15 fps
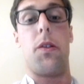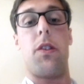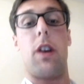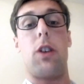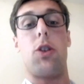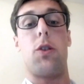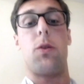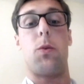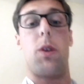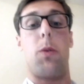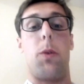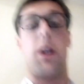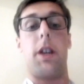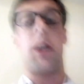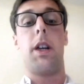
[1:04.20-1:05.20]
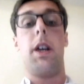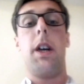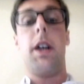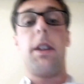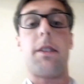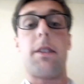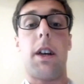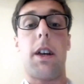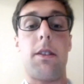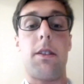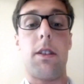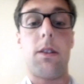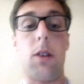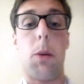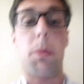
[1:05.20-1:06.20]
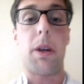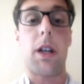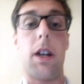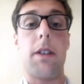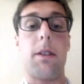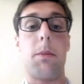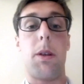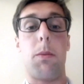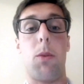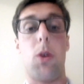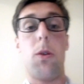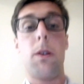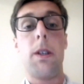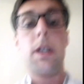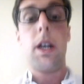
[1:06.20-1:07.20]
sessions where we discussed the topic a little bit more.